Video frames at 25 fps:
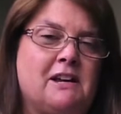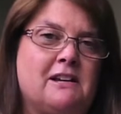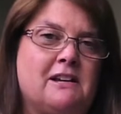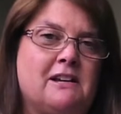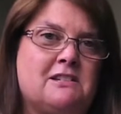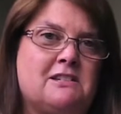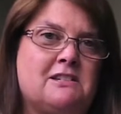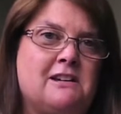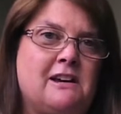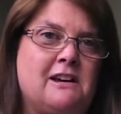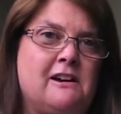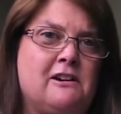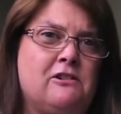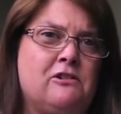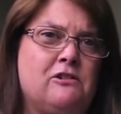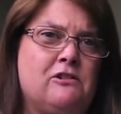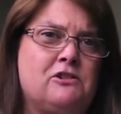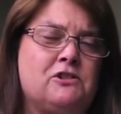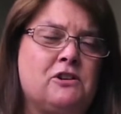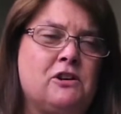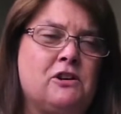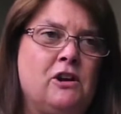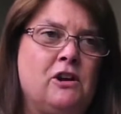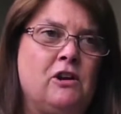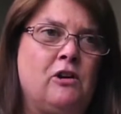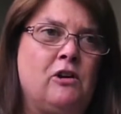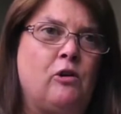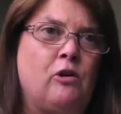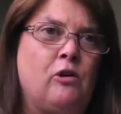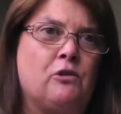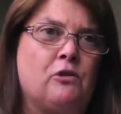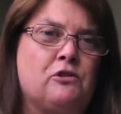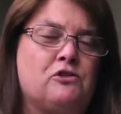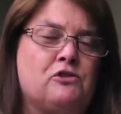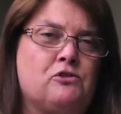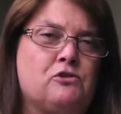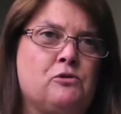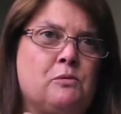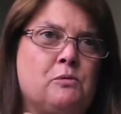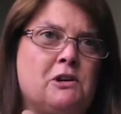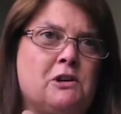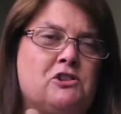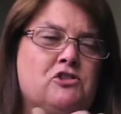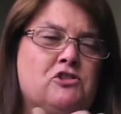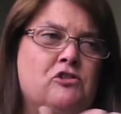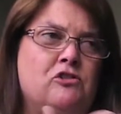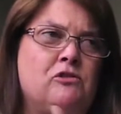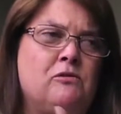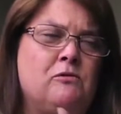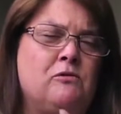getting tired, or there's nowhere
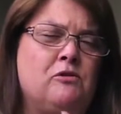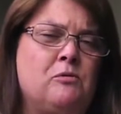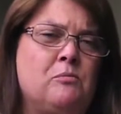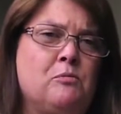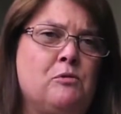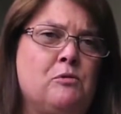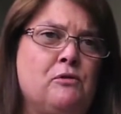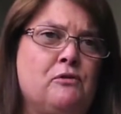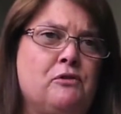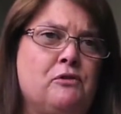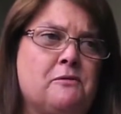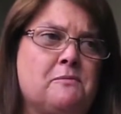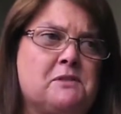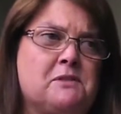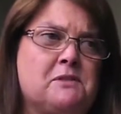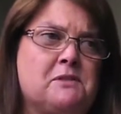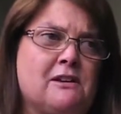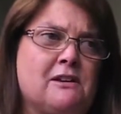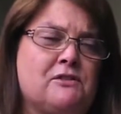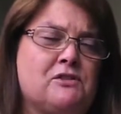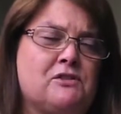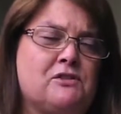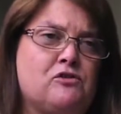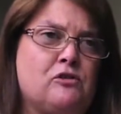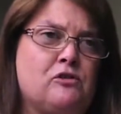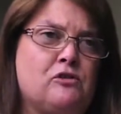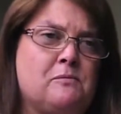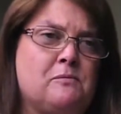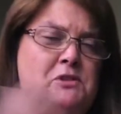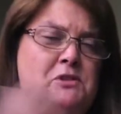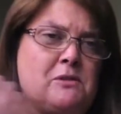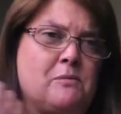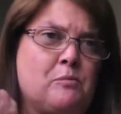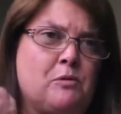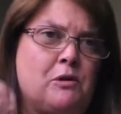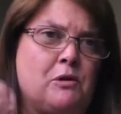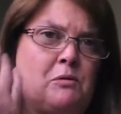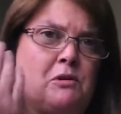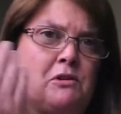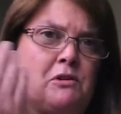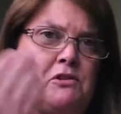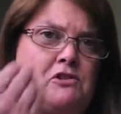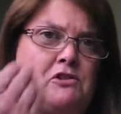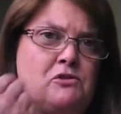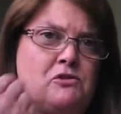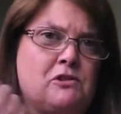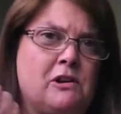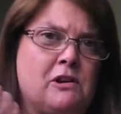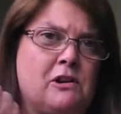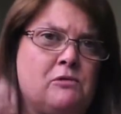to remove themselves from somewhere where
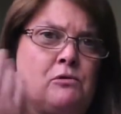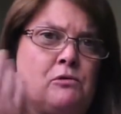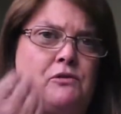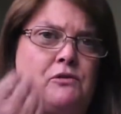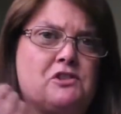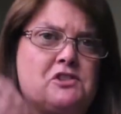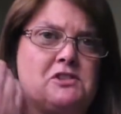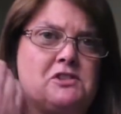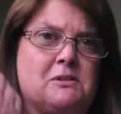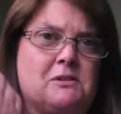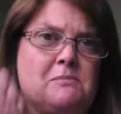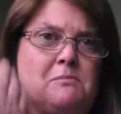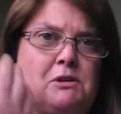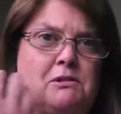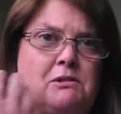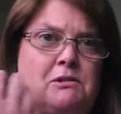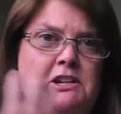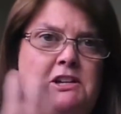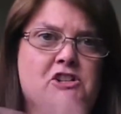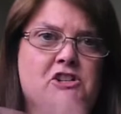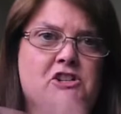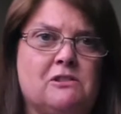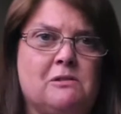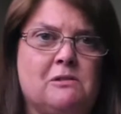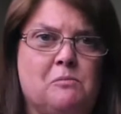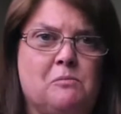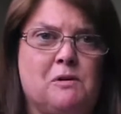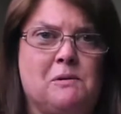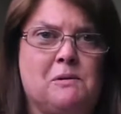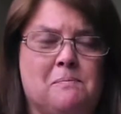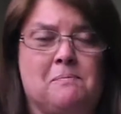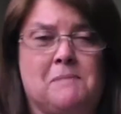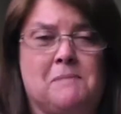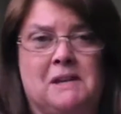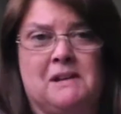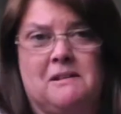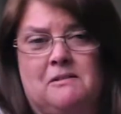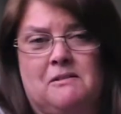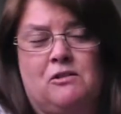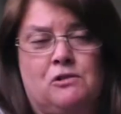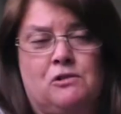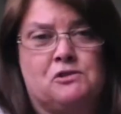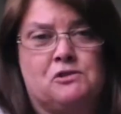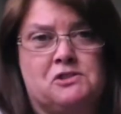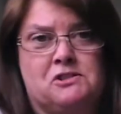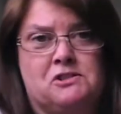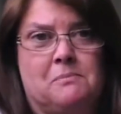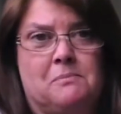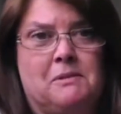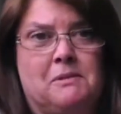there's an overstimulation that might
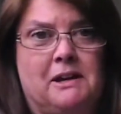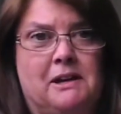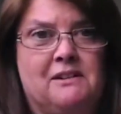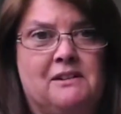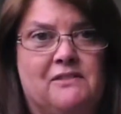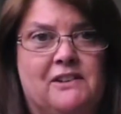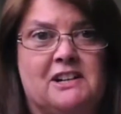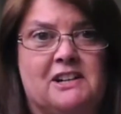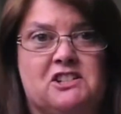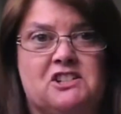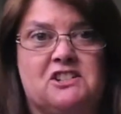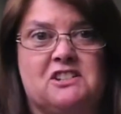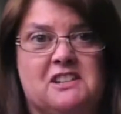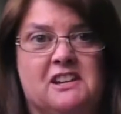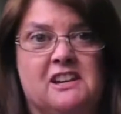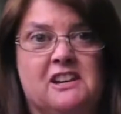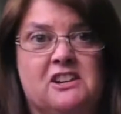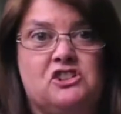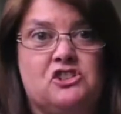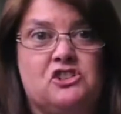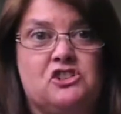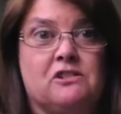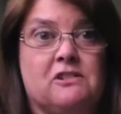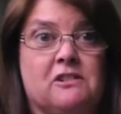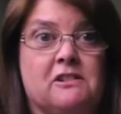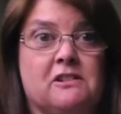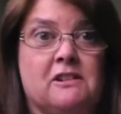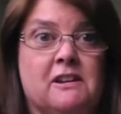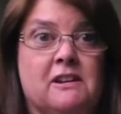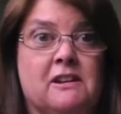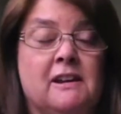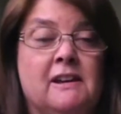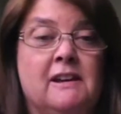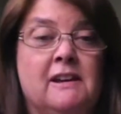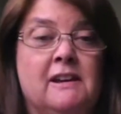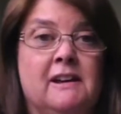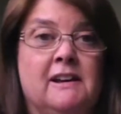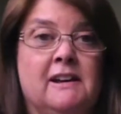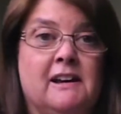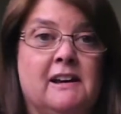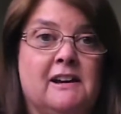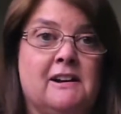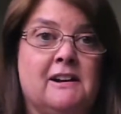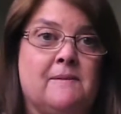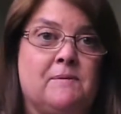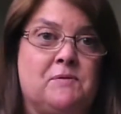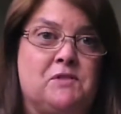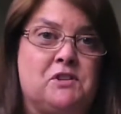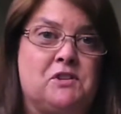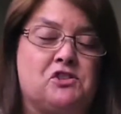cause some kind of agitation
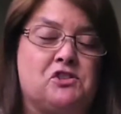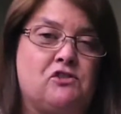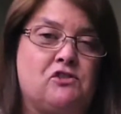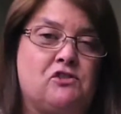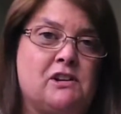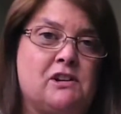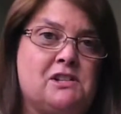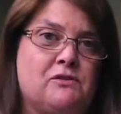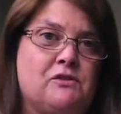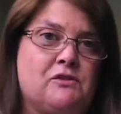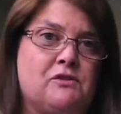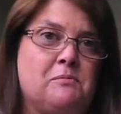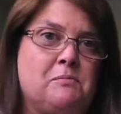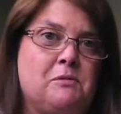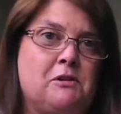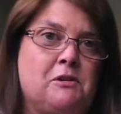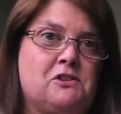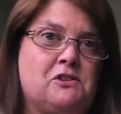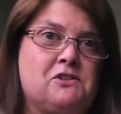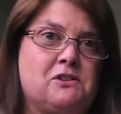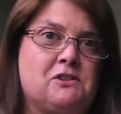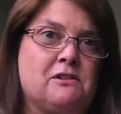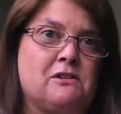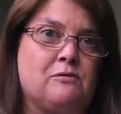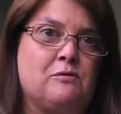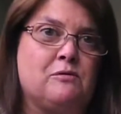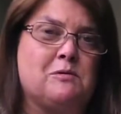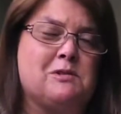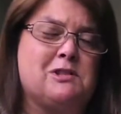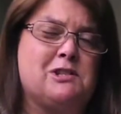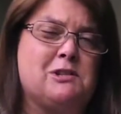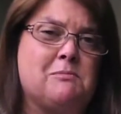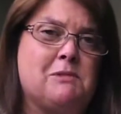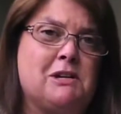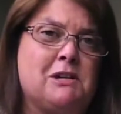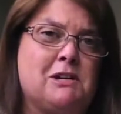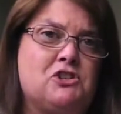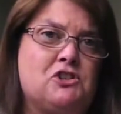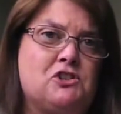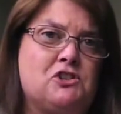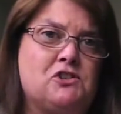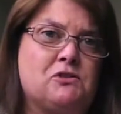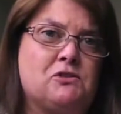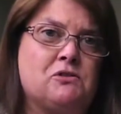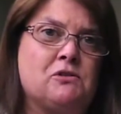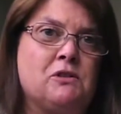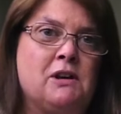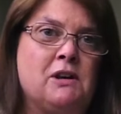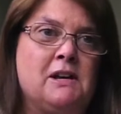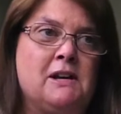and distress for the person living with dementia.
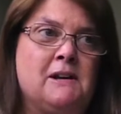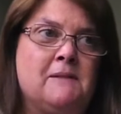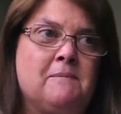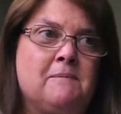So